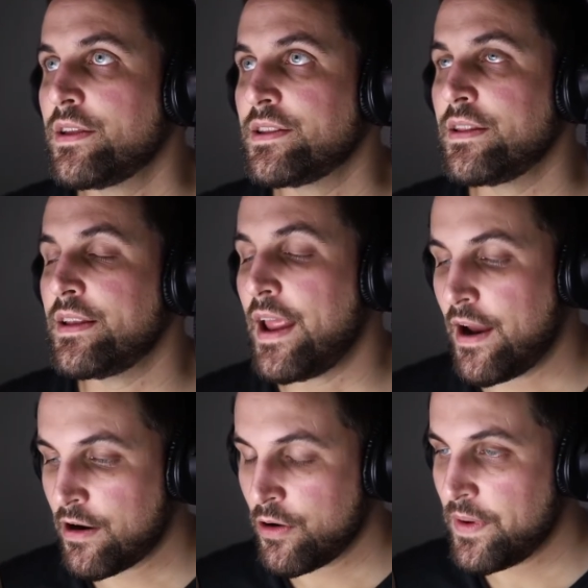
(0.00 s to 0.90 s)

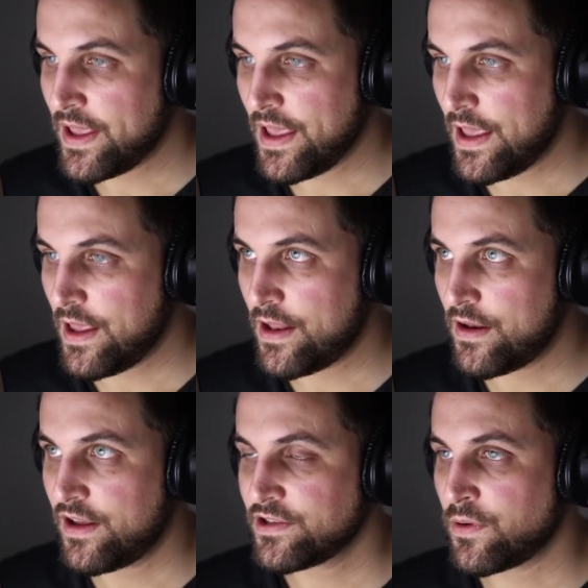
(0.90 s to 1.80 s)
narrowing
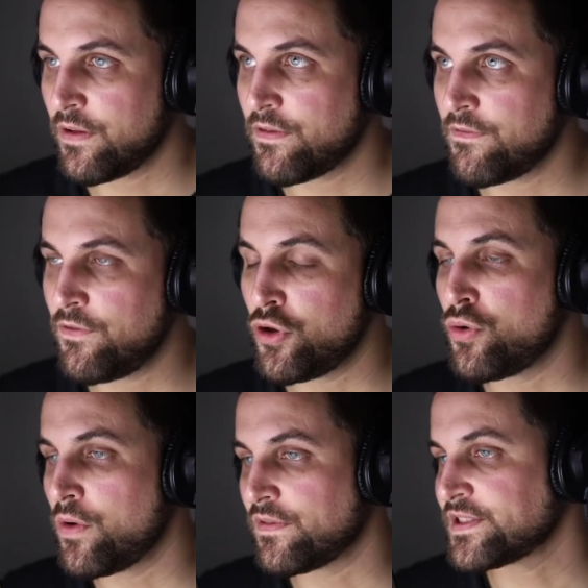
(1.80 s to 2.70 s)
in sort of the
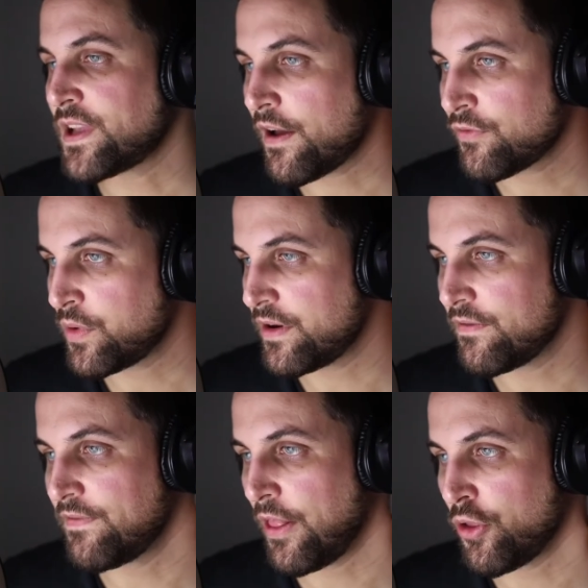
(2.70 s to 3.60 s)
view of software
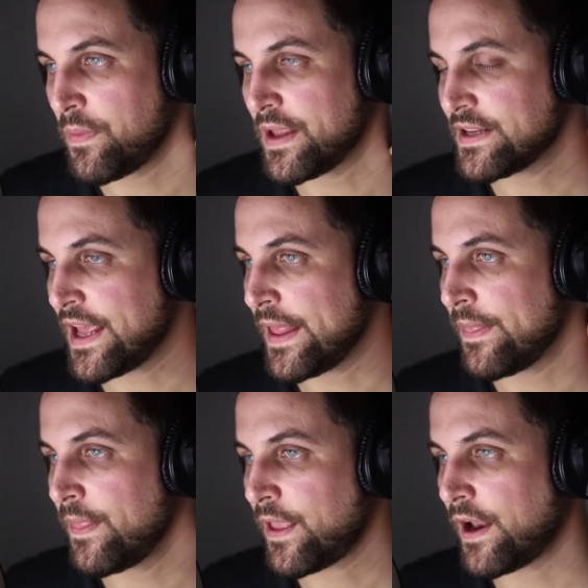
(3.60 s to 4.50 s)
development
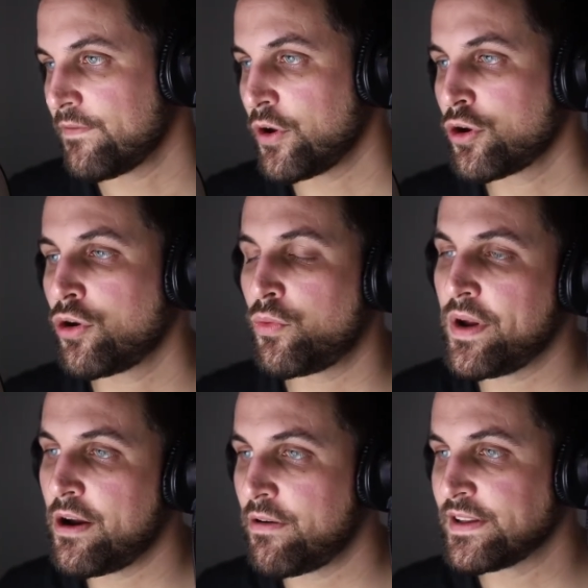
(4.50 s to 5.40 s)
and kind of their
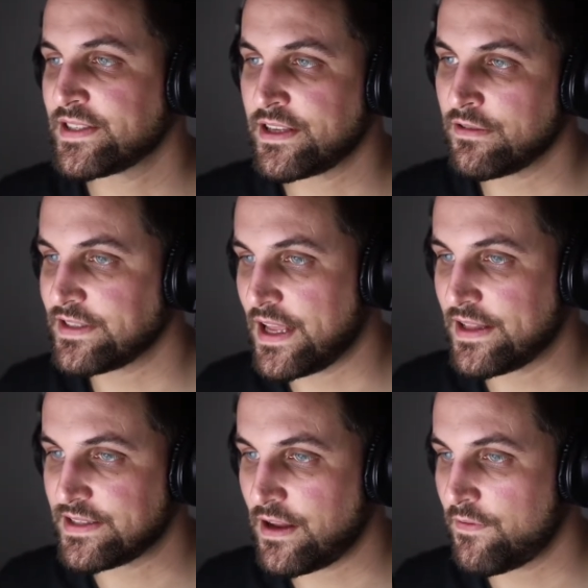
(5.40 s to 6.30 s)
career and skill set
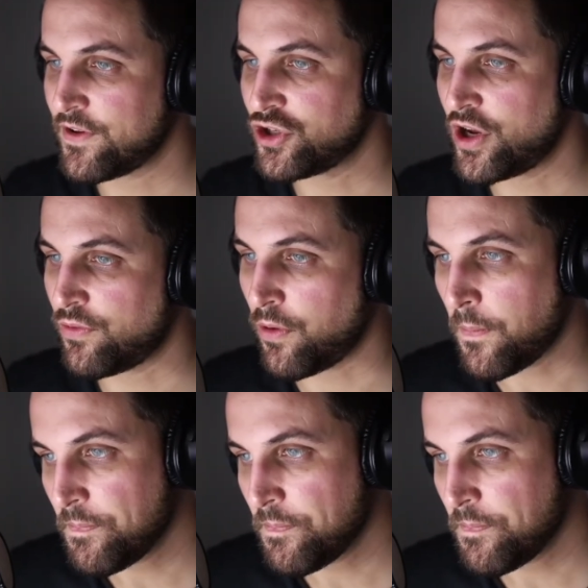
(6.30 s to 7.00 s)
and stuff in general.